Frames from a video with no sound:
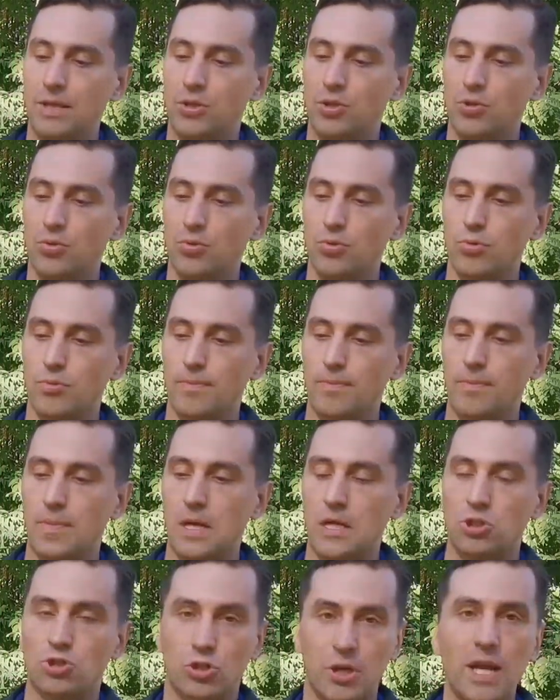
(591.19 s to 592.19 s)
to
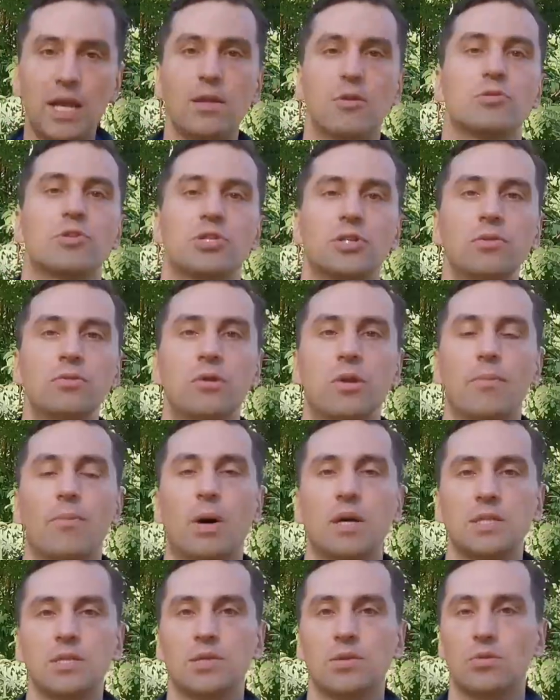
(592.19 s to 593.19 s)
train your ciliary
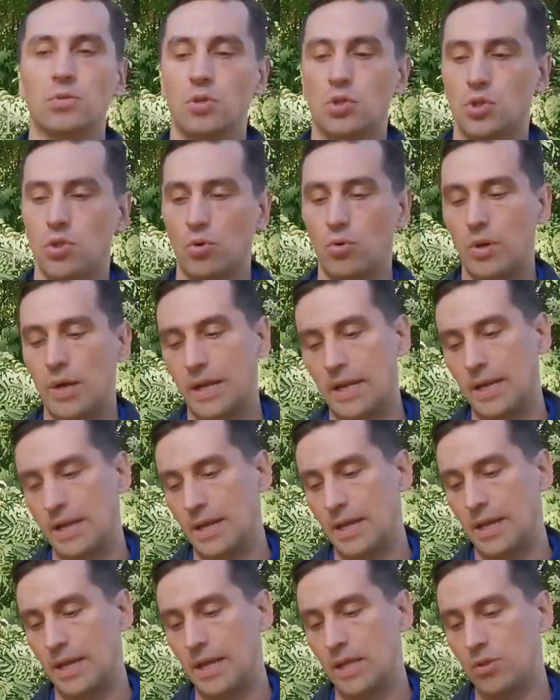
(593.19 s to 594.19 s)
muscle so
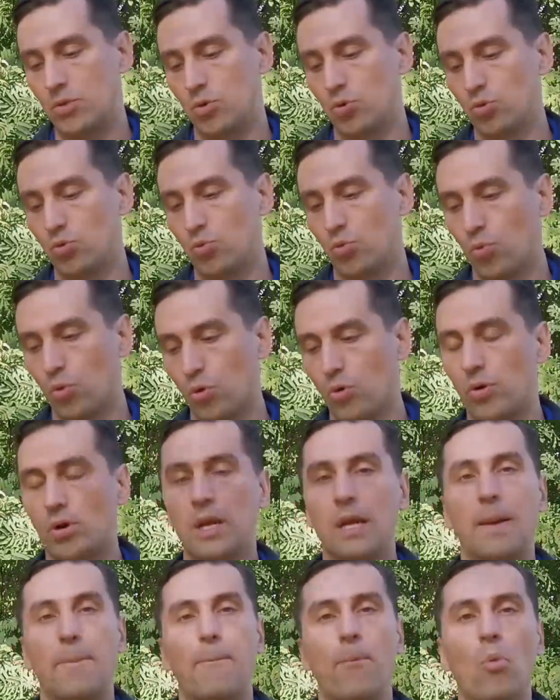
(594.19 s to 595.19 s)
it could work
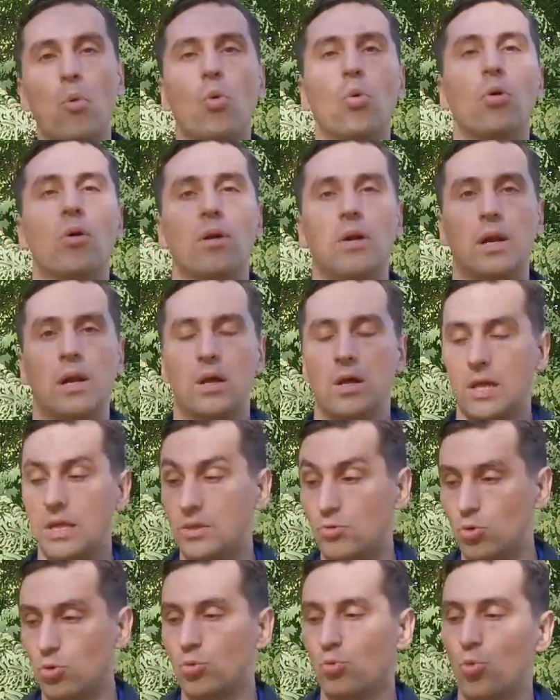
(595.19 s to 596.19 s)
more,
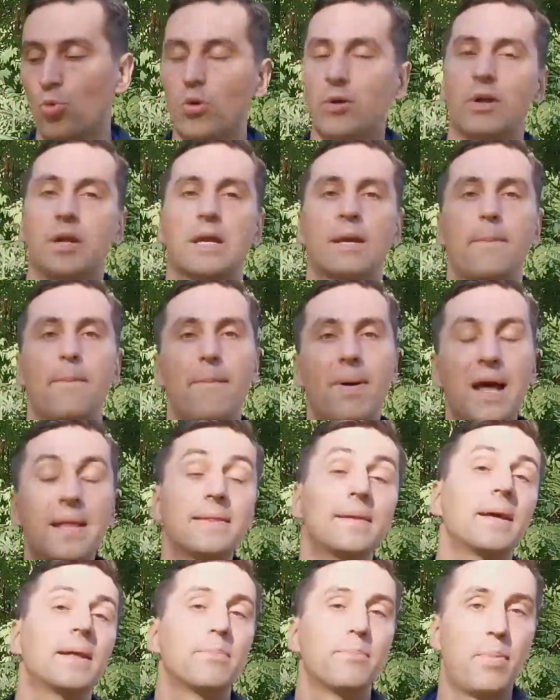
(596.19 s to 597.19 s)
it could work
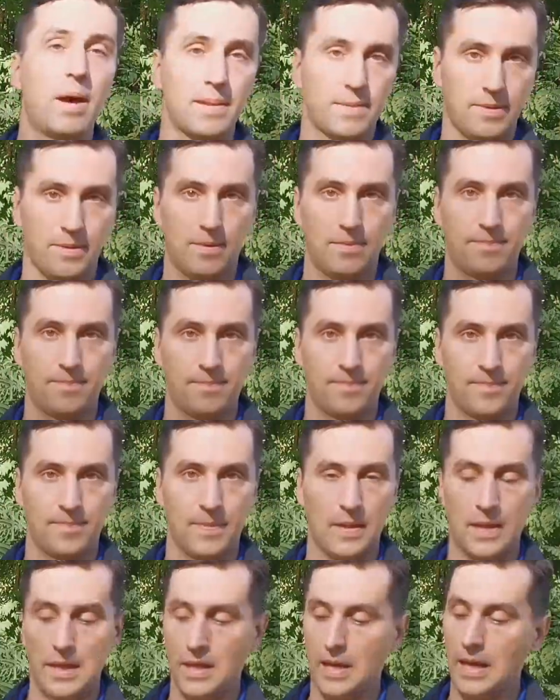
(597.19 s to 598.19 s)
better and better.
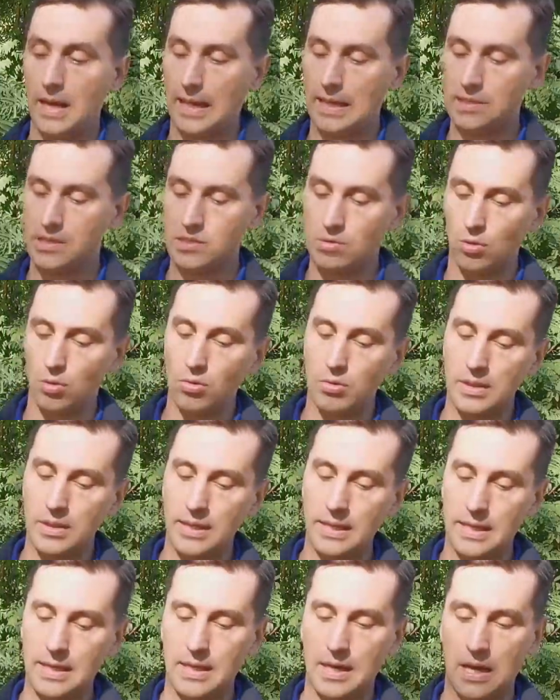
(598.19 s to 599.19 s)
And
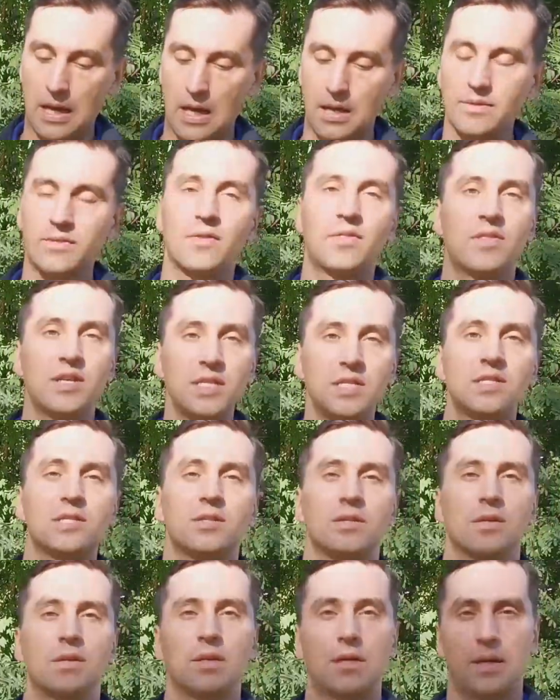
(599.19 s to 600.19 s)
slowly, under
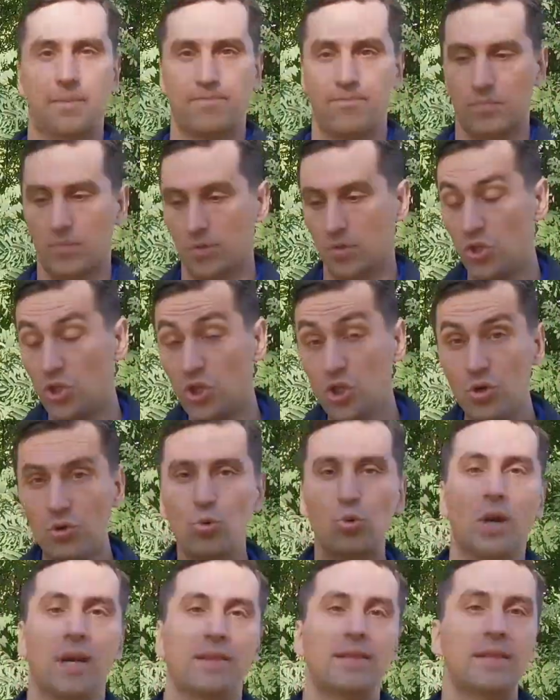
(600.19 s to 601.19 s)
these uh,
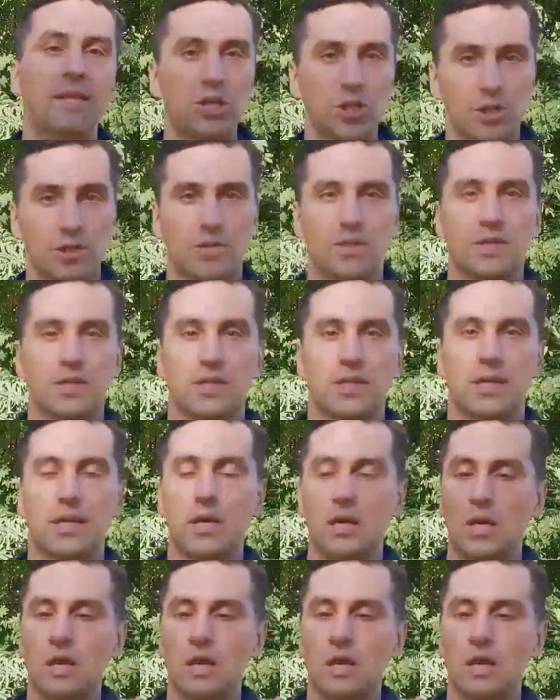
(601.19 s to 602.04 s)
new conditions,